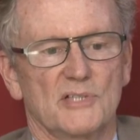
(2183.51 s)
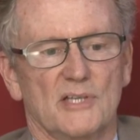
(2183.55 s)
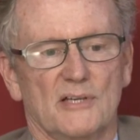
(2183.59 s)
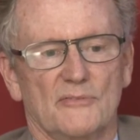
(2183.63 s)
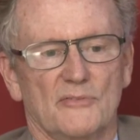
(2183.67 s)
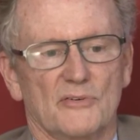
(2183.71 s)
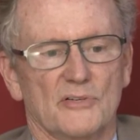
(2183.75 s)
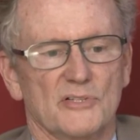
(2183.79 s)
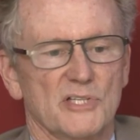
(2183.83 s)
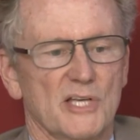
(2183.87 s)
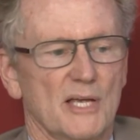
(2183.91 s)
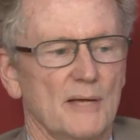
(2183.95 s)
say,
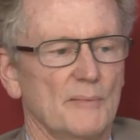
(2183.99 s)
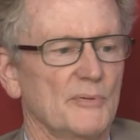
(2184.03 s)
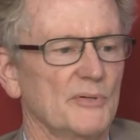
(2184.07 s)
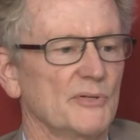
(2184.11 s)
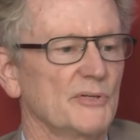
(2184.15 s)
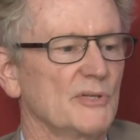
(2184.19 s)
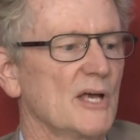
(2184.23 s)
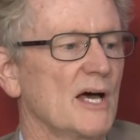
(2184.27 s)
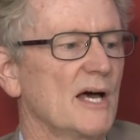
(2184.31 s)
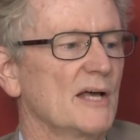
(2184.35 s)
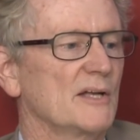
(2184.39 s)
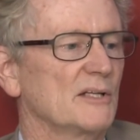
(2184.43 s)
for example,
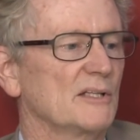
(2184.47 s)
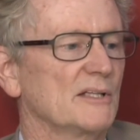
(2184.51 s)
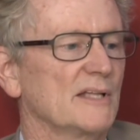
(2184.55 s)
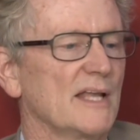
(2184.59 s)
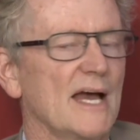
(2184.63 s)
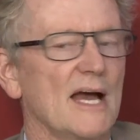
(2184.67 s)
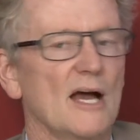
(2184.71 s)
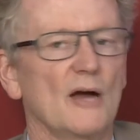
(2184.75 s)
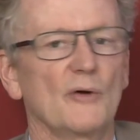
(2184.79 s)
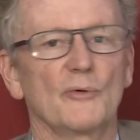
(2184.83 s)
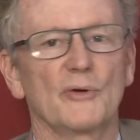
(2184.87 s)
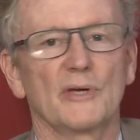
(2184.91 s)
not
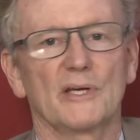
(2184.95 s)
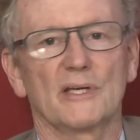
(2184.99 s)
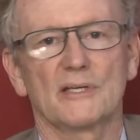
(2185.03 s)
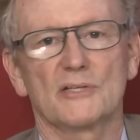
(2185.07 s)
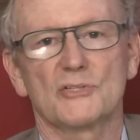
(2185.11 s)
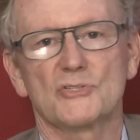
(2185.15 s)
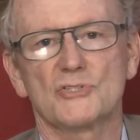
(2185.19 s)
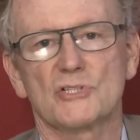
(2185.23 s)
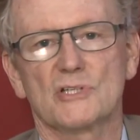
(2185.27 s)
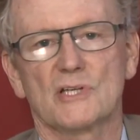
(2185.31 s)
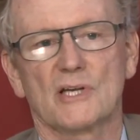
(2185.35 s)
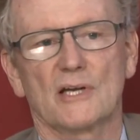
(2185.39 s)

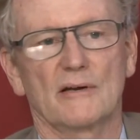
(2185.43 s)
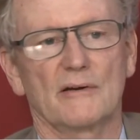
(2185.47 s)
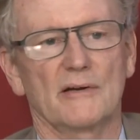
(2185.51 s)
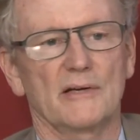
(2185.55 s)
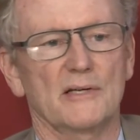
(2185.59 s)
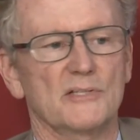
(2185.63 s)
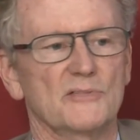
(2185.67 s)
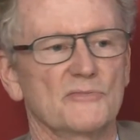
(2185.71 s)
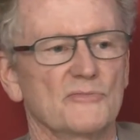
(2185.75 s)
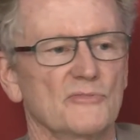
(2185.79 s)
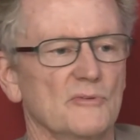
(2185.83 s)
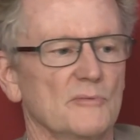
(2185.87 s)
allowing
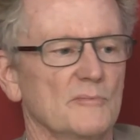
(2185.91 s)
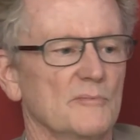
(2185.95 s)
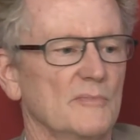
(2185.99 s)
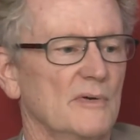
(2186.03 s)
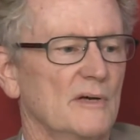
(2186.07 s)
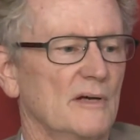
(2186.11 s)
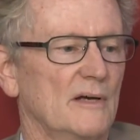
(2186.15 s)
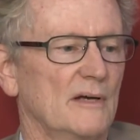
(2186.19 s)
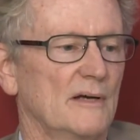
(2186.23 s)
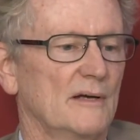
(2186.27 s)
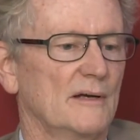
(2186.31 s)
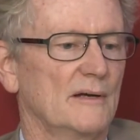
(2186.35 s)
generics from
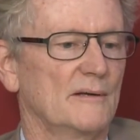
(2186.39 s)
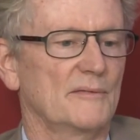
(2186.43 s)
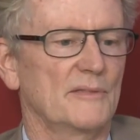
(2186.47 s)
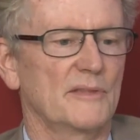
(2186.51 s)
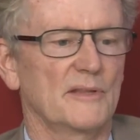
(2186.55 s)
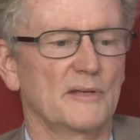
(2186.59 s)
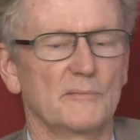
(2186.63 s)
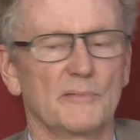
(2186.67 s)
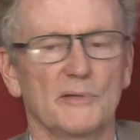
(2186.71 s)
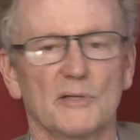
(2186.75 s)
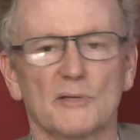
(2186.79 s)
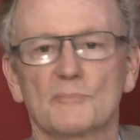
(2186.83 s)
that
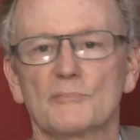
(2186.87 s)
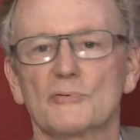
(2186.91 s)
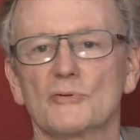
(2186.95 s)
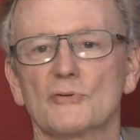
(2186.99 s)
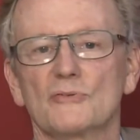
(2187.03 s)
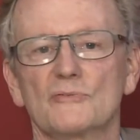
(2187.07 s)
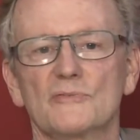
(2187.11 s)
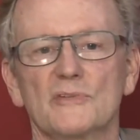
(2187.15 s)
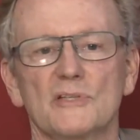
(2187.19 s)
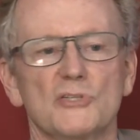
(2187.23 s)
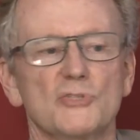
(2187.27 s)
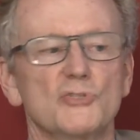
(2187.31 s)
have been
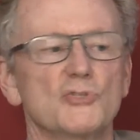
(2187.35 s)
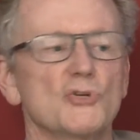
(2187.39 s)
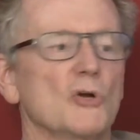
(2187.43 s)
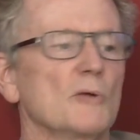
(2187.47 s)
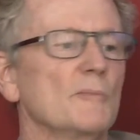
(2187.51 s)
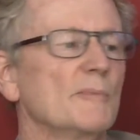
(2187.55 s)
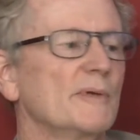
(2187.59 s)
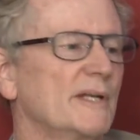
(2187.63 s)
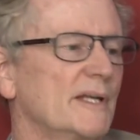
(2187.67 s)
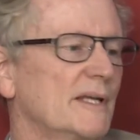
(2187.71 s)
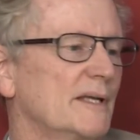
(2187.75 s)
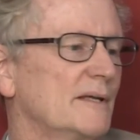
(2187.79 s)
approved in
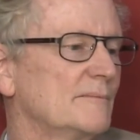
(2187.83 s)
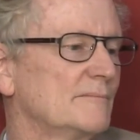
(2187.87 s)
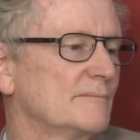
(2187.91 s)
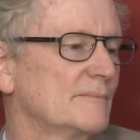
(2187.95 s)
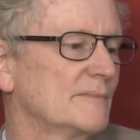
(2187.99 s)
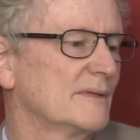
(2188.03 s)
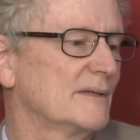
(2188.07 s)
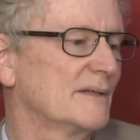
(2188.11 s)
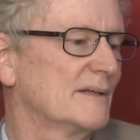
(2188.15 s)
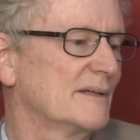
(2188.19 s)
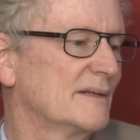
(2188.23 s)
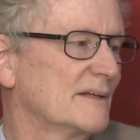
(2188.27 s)
Germany
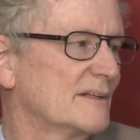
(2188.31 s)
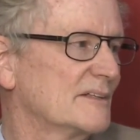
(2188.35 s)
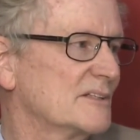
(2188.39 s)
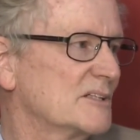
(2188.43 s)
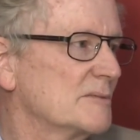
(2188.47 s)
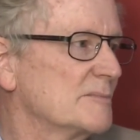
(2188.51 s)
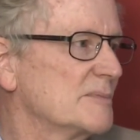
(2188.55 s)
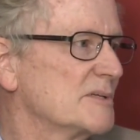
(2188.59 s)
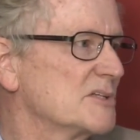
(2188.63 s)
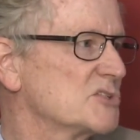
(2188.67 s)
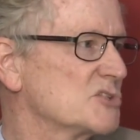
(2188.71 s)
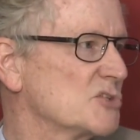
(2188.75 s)

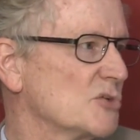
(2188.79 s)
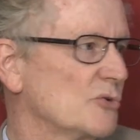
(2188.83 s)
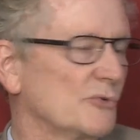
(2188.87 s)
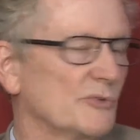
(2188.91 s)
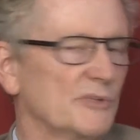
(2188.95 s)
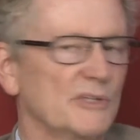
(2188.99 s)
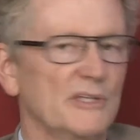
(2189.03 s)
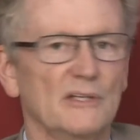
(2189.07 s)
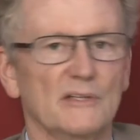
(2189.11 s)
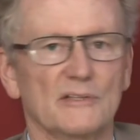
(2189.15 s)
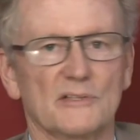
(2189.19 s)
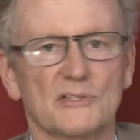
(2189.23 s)
to be
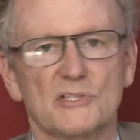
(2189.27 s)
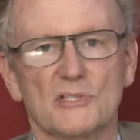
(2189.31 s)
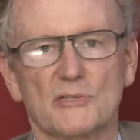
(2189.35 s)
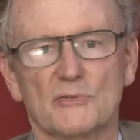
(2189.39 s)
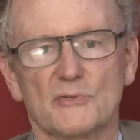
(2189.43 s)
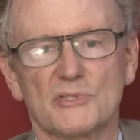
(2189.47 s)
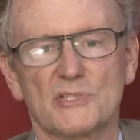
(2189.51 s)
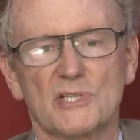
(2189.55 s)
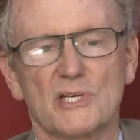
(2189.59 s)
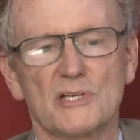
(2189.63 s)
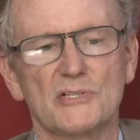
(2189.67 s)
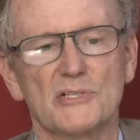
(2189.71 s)
sold here.
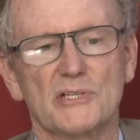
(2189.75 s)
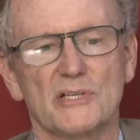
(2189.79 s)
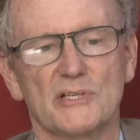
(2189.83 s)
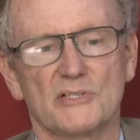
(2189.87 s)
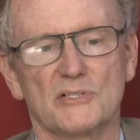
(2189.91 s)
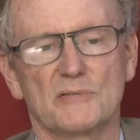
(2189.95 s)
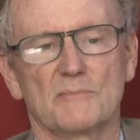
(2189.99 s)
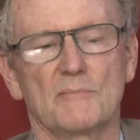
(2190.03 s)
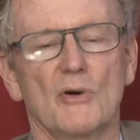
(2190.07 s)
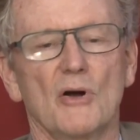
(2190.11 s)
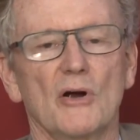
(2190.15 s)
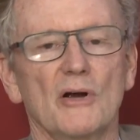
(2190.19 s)
So essentially
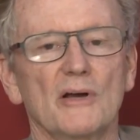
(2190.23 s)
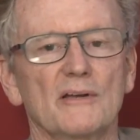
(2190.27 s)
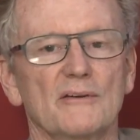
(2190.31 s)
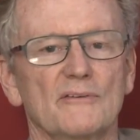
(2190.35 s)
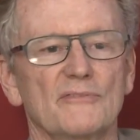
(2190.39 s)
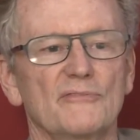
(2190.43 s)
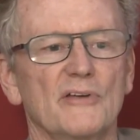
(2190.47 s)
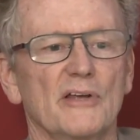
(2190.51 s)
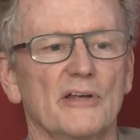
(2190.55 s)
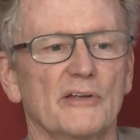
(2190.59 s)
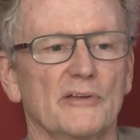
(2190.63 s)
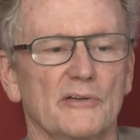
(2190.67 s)
it's a
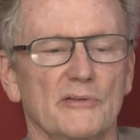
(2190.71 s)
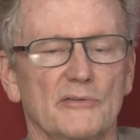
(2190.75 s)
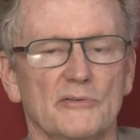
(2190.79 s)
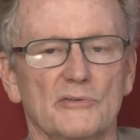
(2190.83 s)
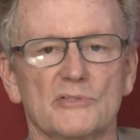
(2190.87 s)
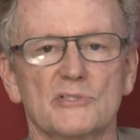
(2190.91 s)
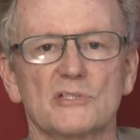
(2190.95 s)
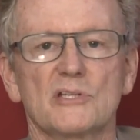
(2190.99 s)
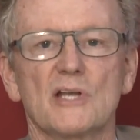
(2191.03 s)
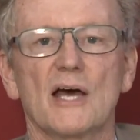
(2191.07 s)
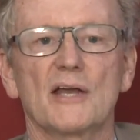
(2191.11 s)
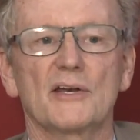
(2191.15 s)
market failure.
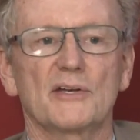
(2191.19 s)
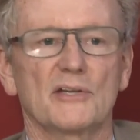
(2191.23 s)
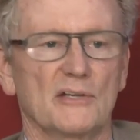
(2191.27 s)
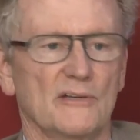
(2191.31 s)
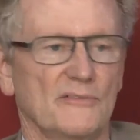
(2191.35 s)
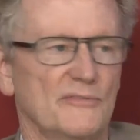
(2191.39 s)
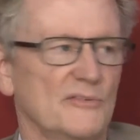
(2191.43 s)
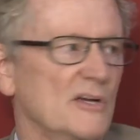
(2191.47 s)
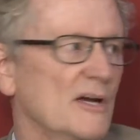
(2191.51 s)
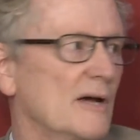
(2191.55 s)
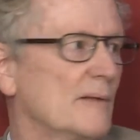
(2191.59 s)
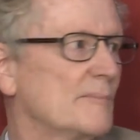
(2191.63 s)
There's not
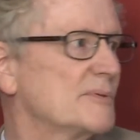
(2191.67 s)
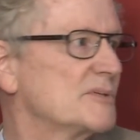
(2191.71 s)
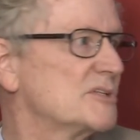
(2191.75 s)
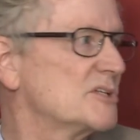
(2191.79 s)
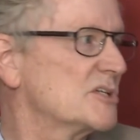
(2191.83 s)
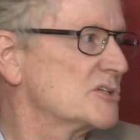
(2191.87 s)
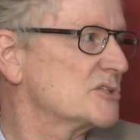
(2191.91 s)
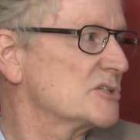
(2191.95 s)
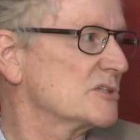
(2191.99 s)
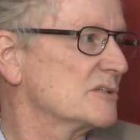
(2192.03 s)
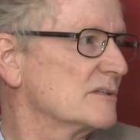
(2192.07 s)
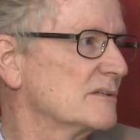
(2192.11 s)
enough
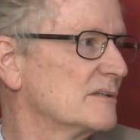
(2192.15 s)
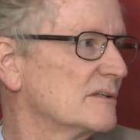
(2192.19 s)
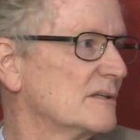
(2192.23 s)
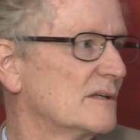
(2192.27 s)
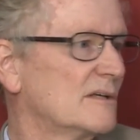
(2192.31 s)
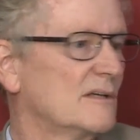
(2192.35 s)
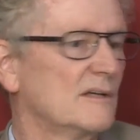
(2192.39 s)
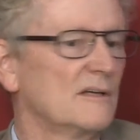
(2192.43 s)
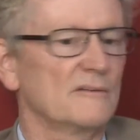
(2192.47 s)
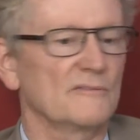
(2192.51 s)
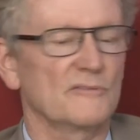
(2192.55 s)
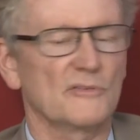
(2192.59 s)
competition.
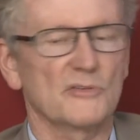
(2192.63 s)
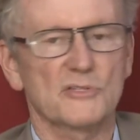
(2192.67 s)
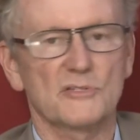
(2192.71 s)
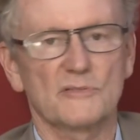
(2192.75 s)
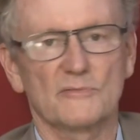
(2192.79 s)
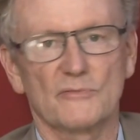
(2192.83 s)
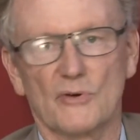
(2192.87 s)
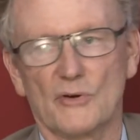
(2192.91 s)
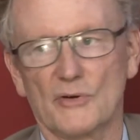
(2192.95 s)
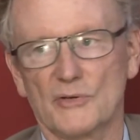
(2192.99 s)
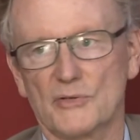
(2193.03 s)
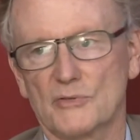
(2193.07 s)
First
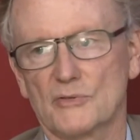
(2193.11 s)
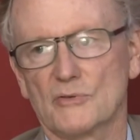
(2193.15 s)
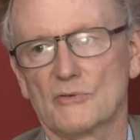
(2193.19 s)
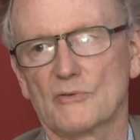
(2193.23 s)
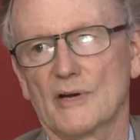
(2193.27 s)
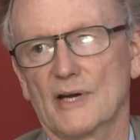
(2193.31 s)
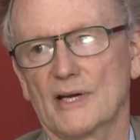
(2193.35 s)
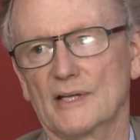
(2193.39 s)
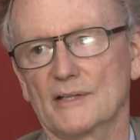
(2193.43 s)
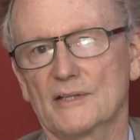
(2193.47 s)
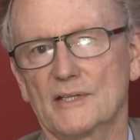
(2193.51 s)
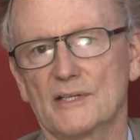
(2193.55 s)
of all, you
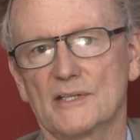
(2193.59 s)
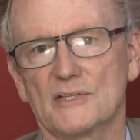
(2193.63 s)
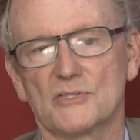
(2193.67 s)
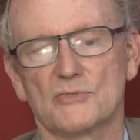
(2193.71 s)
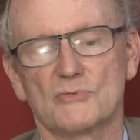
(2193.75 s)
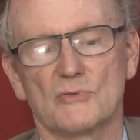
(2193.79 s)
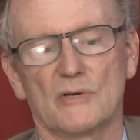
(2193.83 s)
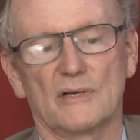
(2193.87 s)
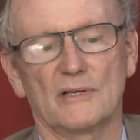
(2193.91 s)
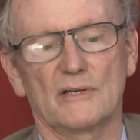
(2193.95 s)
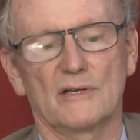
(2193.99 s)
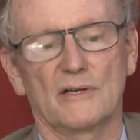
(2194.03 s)
grant these
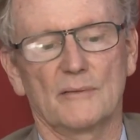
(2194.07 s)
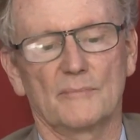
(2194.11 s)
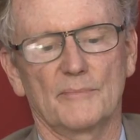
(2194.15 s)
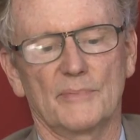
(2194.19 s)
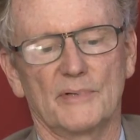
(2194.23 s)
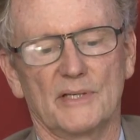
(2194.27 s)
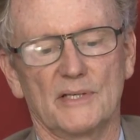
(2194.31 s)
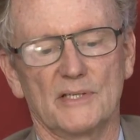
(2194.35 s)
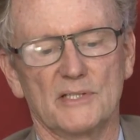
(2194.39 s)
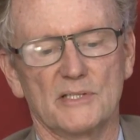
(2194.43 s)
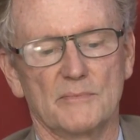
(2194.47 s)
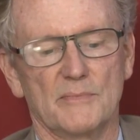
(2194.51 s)
drug
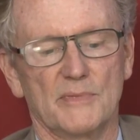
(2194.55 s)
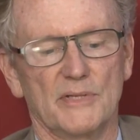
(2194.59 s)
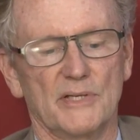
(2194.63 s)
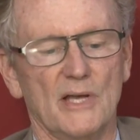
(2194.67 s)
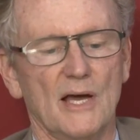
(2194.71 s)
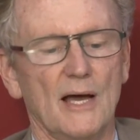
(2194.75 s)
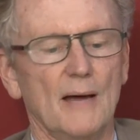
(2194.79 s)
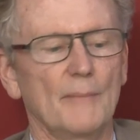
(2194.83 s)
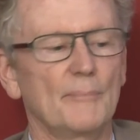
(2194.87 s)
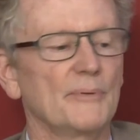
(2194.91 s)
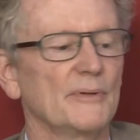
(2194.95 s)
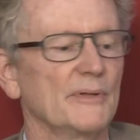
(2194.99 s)
companies a
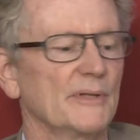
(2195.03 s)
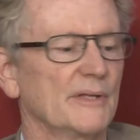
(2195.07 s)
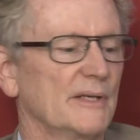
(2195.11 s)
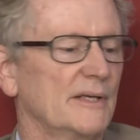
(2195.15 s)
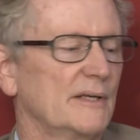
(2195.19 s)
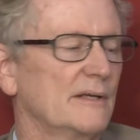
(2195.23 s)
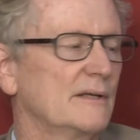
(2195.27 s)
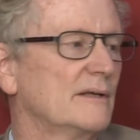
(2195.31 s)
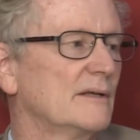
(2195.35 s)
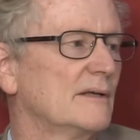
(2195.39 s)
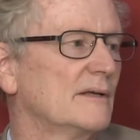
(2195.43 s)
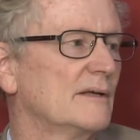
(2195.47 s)

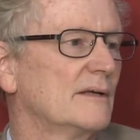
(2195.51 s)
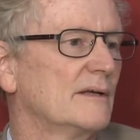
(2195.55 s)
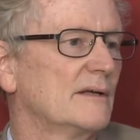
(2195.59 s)
monopoly